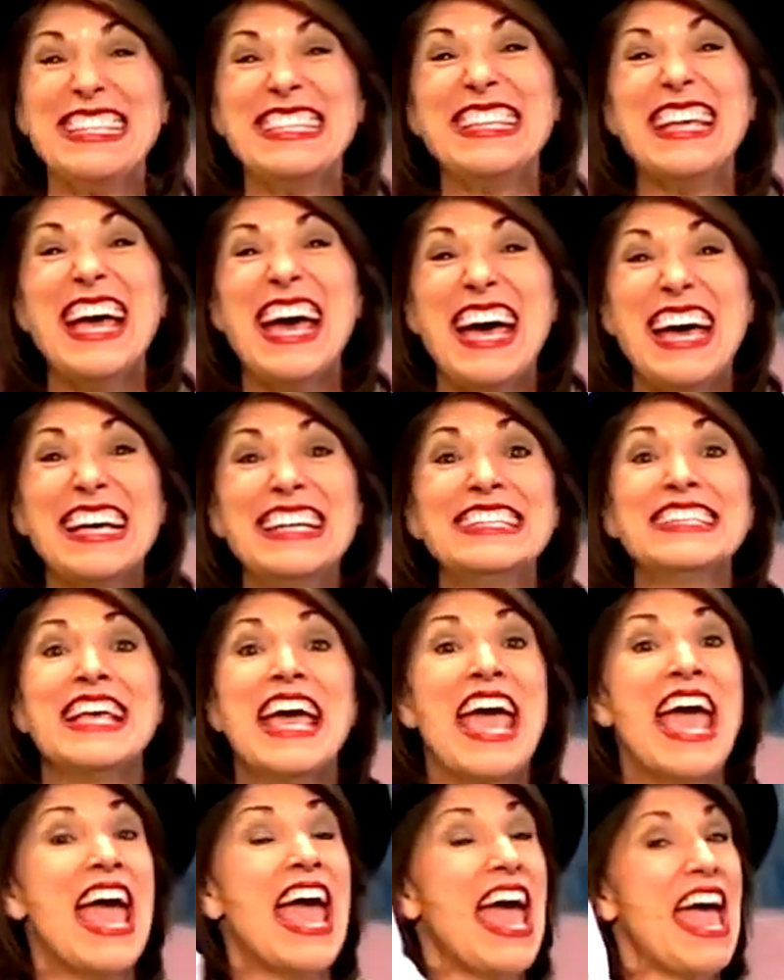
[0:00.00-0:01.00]
says
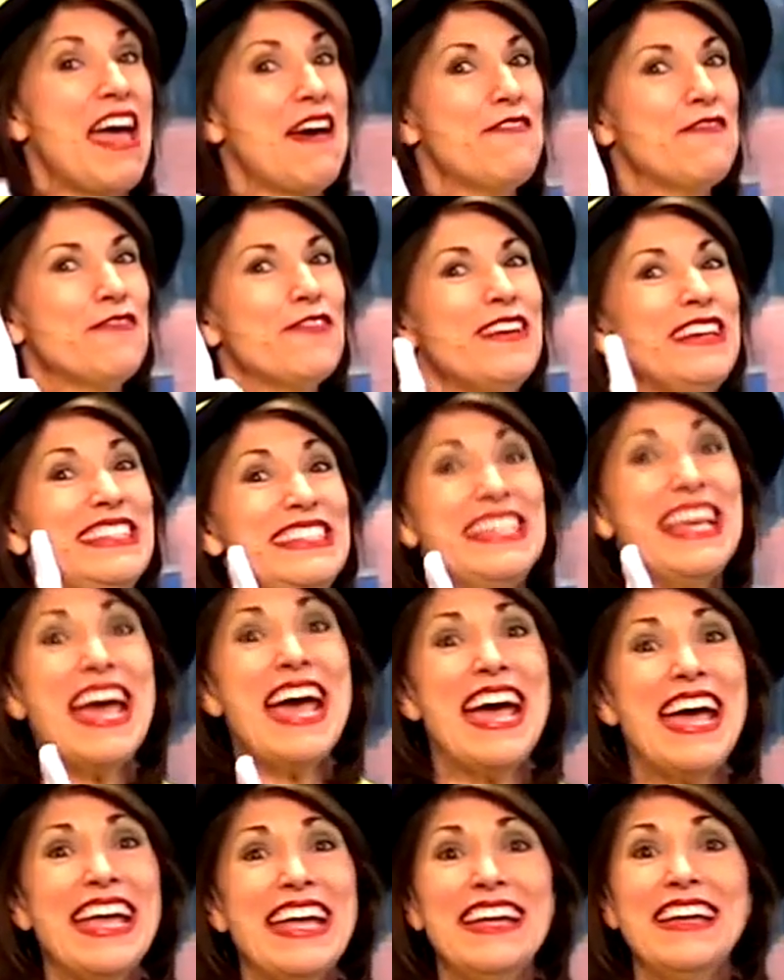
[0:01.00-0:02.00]
every
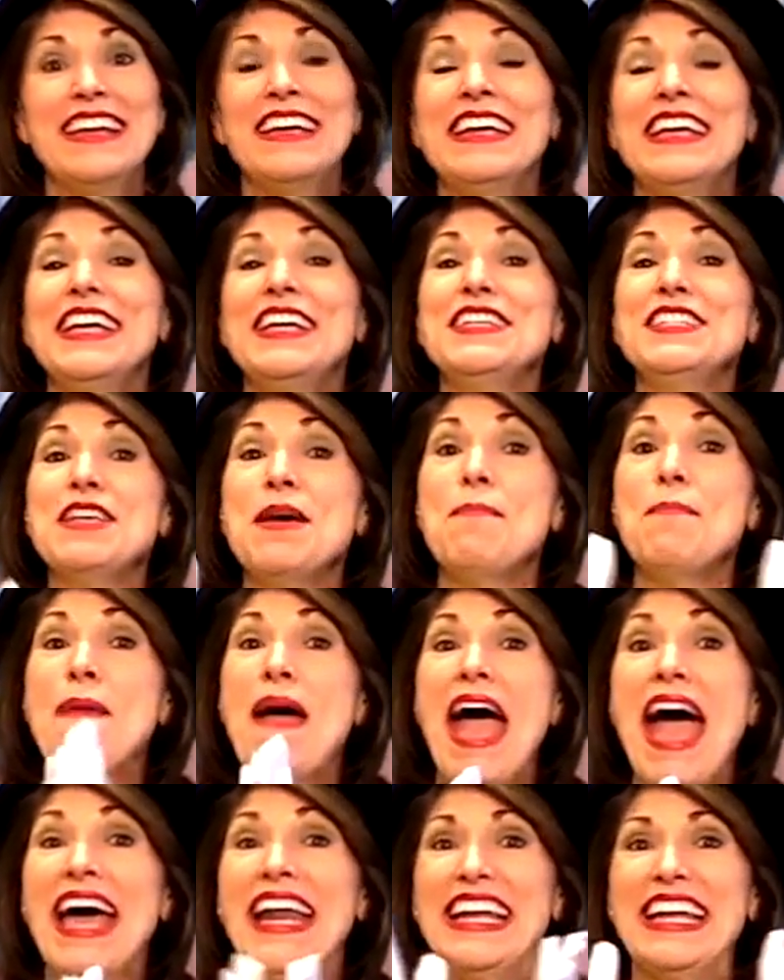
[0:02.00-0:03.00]
day is a
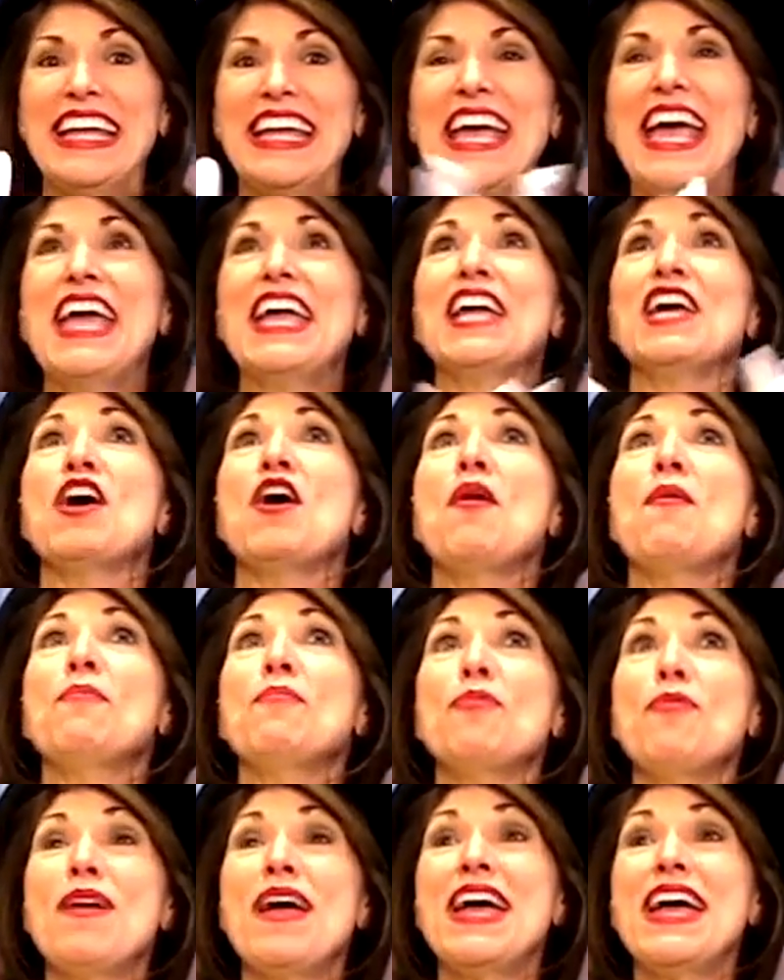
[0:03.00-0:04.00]
Patty Cake
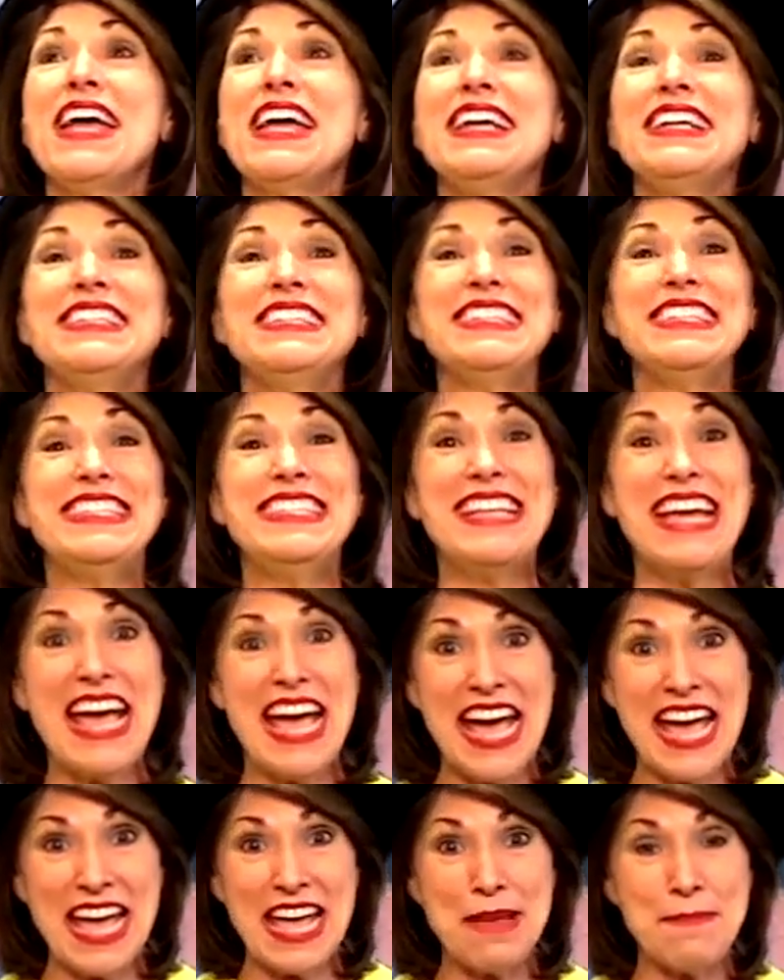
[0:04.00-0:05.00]
Praise
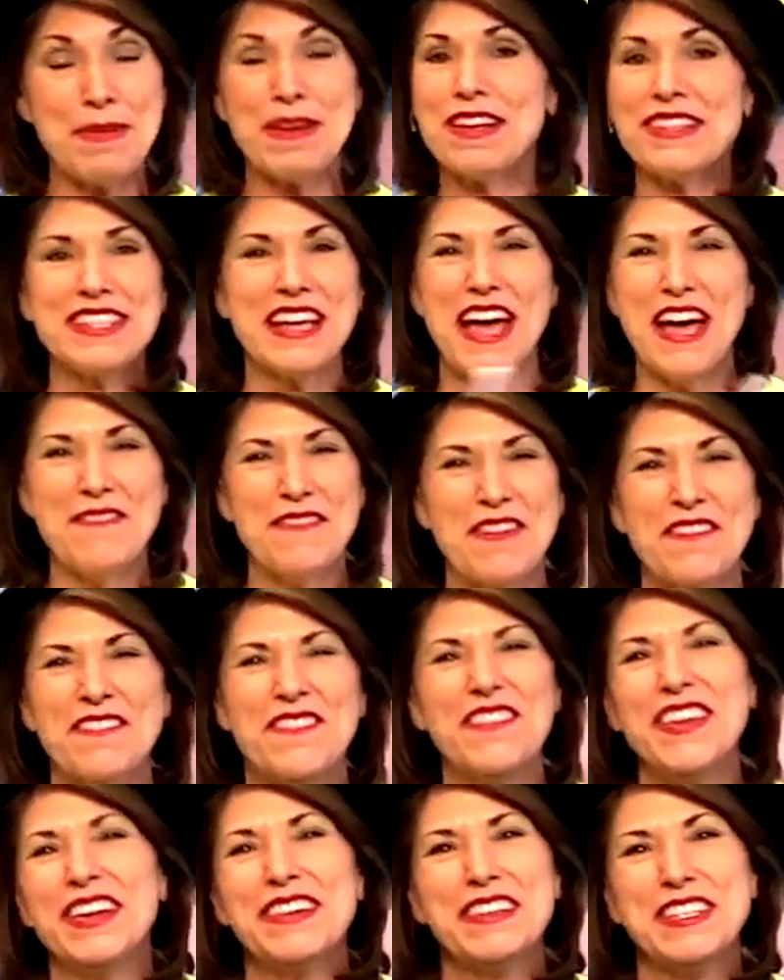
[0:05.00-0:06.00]
Day, because I have
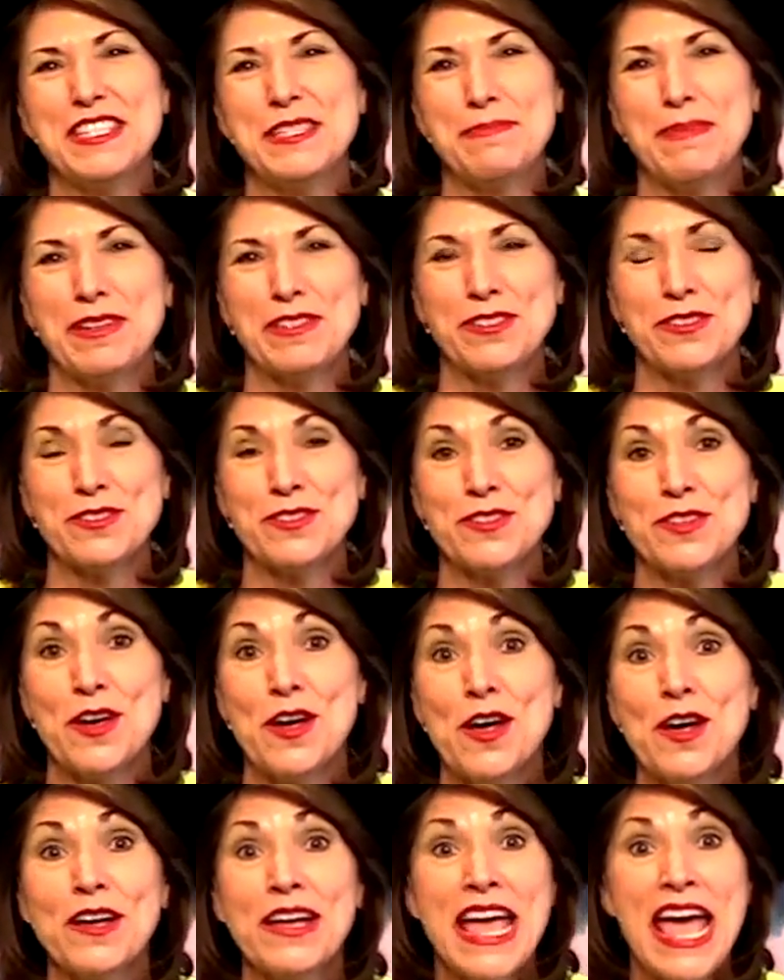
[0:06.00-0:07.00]
a very special
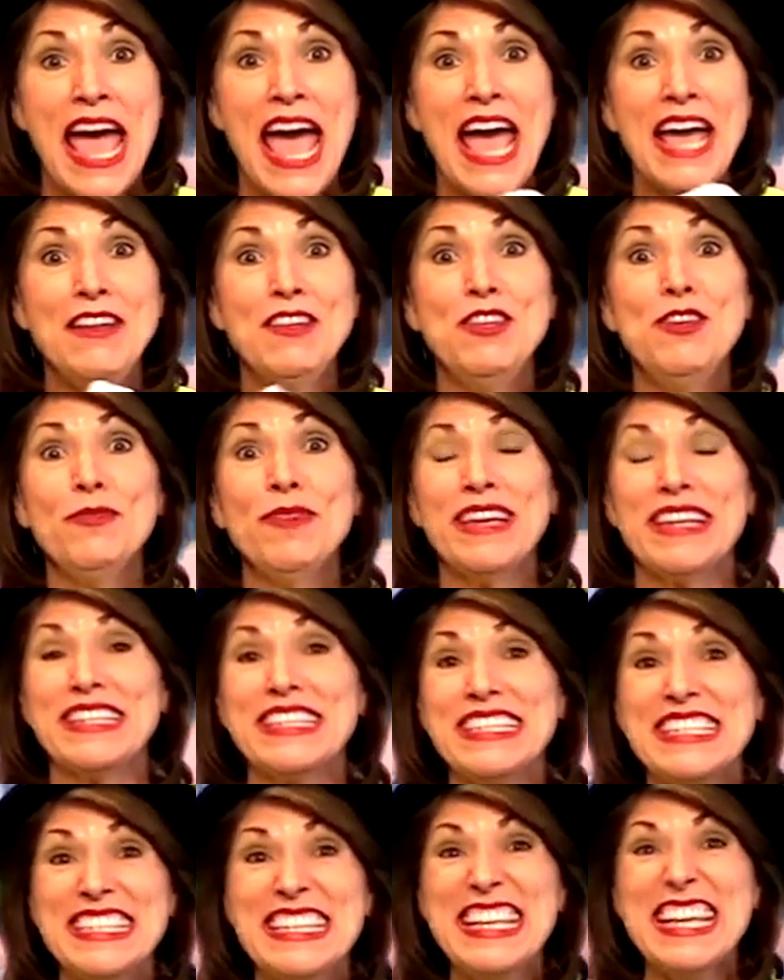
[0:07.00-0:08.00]
song and you
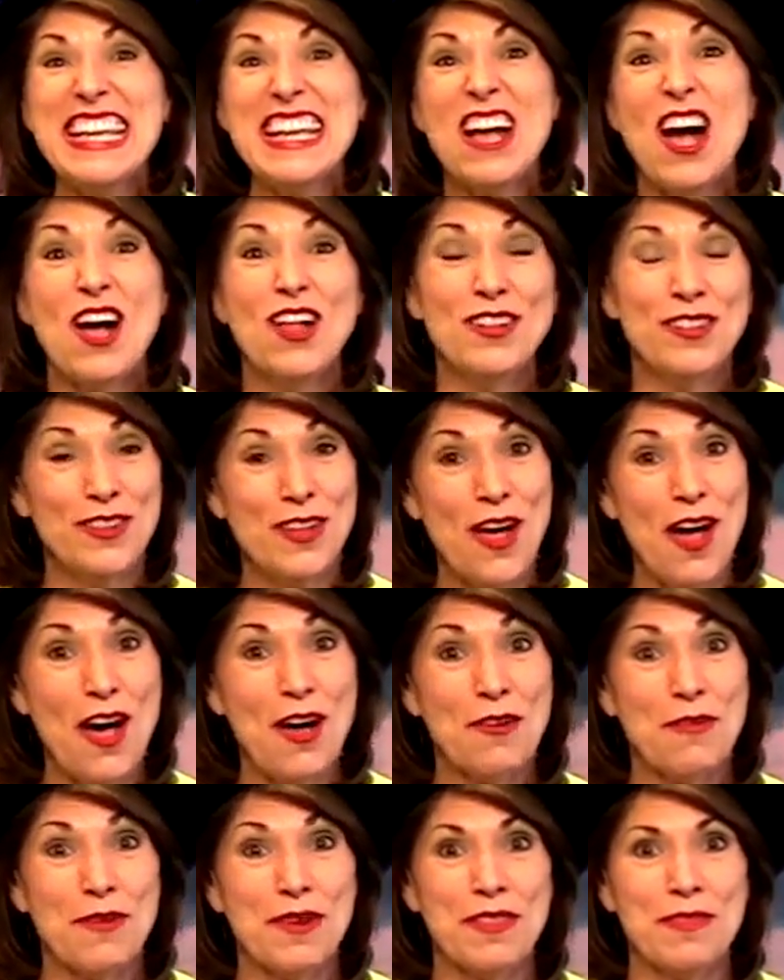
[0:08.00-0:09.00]
can sing
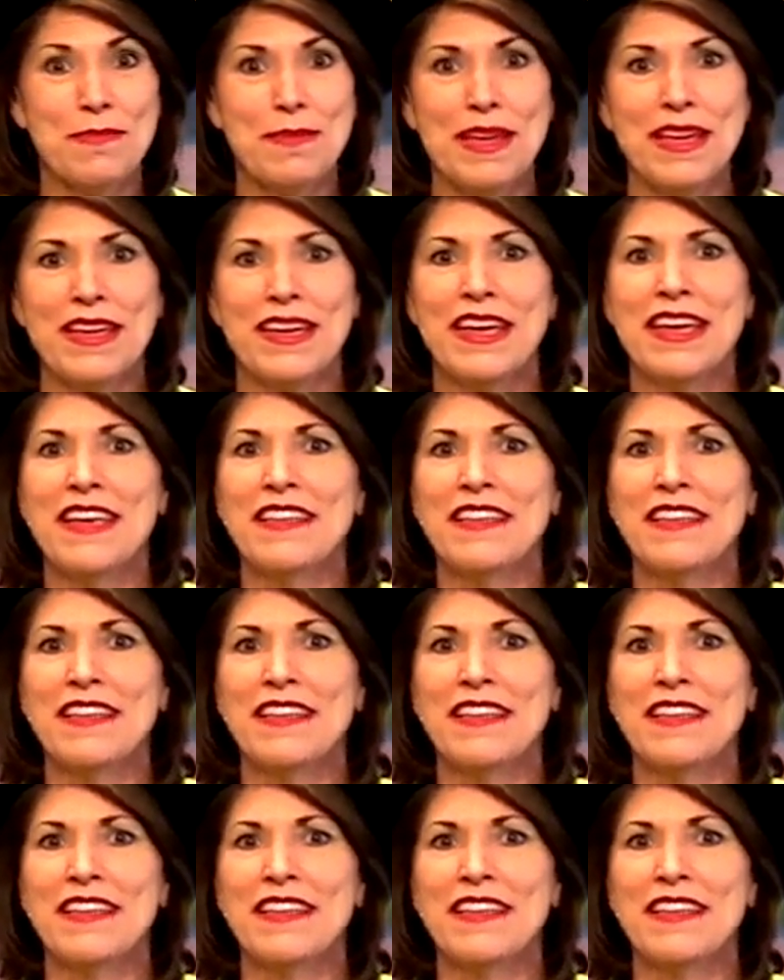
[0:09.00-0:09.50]
along with me.